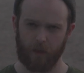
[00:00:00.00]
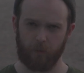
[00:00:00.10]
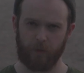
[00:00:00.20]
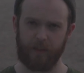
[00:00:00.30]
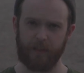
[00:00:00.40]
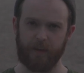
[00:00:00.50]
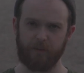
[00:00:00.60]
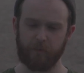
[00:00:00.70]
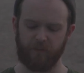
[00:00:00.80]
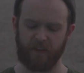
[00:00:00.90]
With the
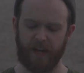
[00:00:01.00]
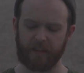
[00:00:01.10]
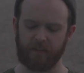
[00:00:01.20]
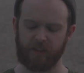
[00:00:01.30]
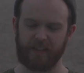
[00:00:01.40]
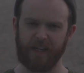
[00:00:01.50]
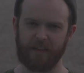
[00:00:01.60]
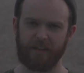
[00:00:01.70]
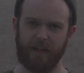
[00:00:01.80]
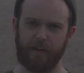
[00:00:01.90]
inevitable fact of the
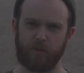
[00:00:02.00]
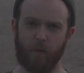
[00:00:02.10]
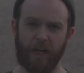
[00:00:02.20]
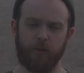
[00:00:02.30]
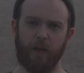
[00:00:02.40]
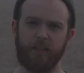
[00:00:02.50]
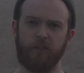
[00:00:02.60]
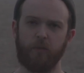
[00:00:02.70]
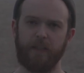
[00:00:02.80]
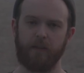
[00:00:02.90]
second death, why do I
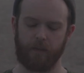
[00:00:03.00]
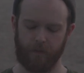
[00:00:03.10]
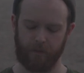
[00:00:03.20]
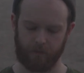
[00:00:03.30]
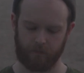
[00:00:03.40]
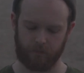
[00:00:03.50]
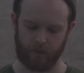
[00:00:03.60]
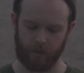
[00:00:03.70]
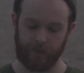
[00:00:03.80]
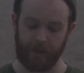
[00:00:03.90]
do anything?
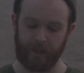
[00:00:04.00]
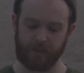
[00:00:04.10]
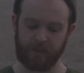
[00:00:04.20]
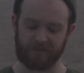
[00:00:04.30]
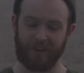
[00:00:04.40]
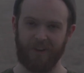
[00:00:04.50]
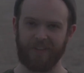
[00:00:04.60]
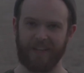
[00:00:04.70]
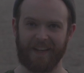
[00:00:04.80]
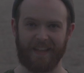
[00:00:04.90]
Is it
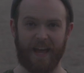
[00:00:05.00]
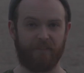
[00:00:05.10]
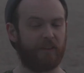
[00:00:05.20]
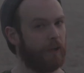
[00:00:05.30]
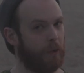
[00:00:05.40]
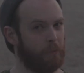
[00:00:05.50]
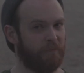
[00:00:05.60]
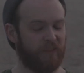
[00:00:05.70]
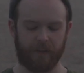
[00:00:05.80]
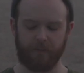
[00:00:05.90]
wrong that I laugh at the
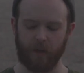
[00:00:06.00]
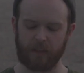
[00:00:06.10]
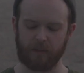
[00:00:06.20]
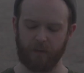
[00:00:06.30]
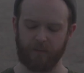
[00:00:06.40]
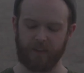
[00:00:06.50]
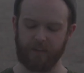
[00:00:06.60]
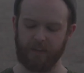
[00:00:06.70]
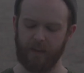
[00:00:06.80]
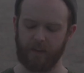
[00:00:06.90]
hopefully far-off
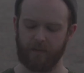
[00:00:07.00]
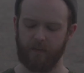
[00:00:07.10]
heat death?